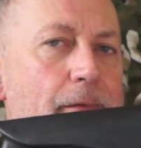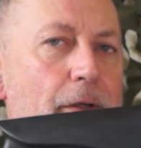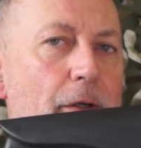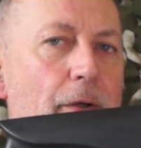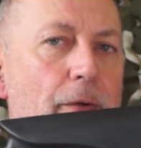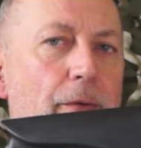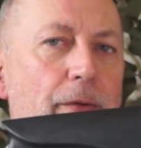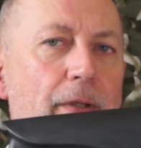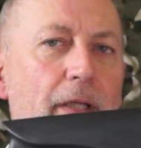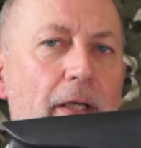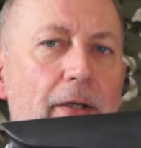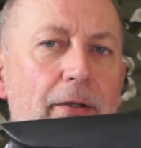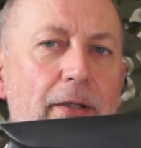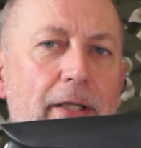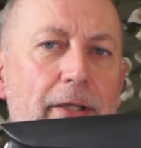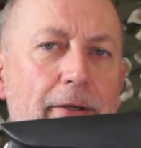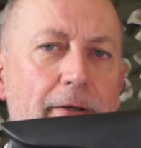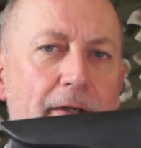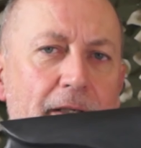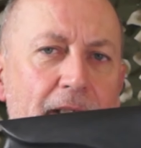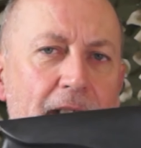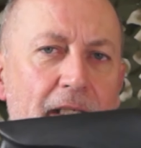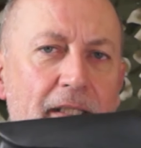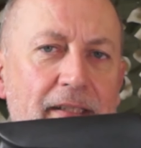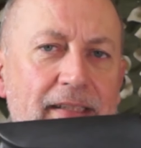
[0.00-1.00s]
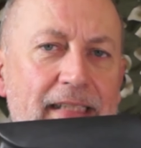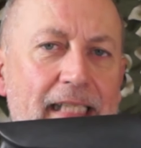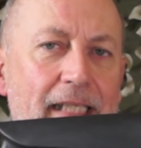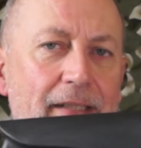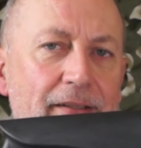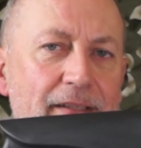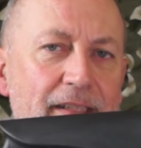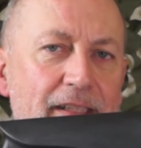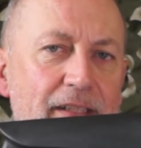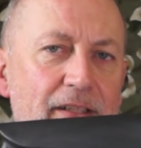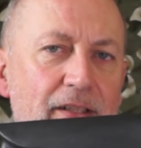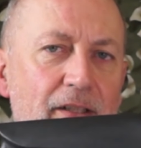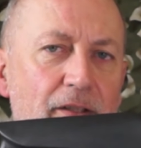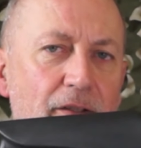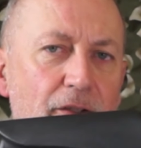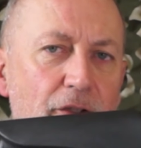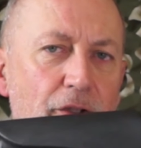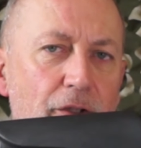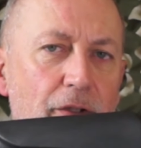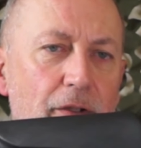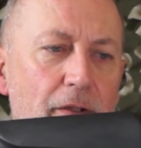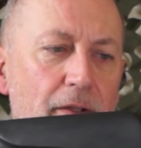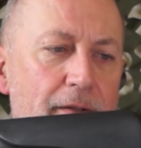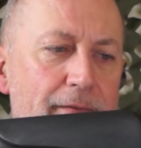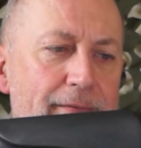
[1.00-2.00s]
although there are cutouts, it's not
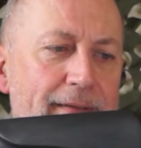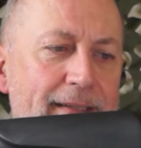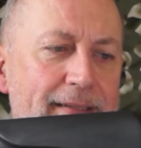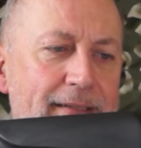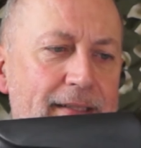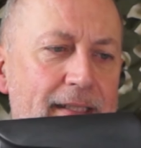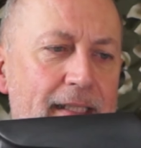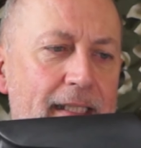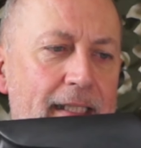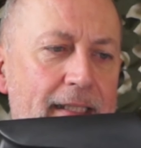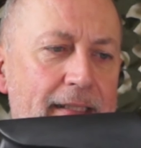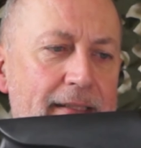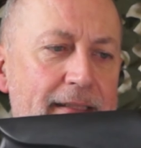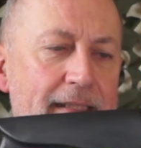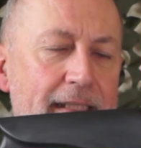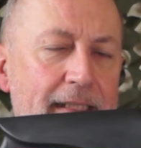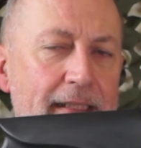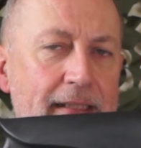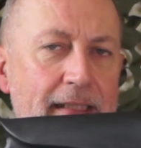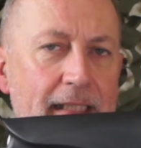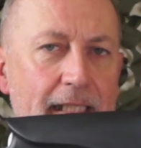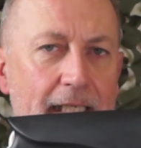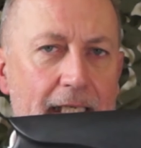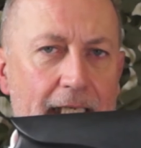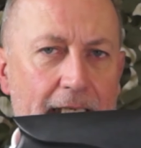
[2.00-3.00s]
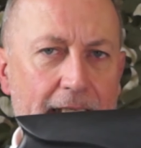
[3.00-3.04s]
truly ventilated.